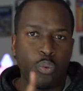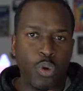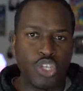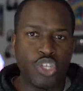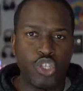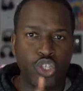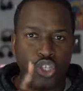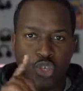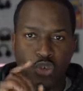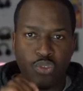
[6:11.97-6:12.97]
Which
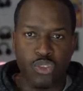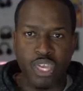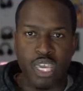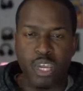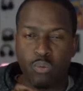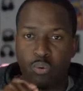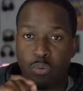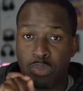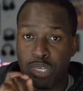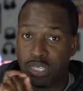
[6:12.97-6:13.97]
do you think
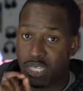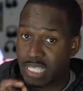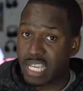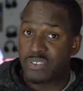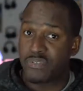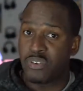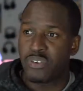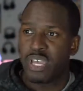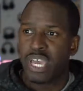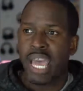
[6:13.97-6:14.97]
will be successful?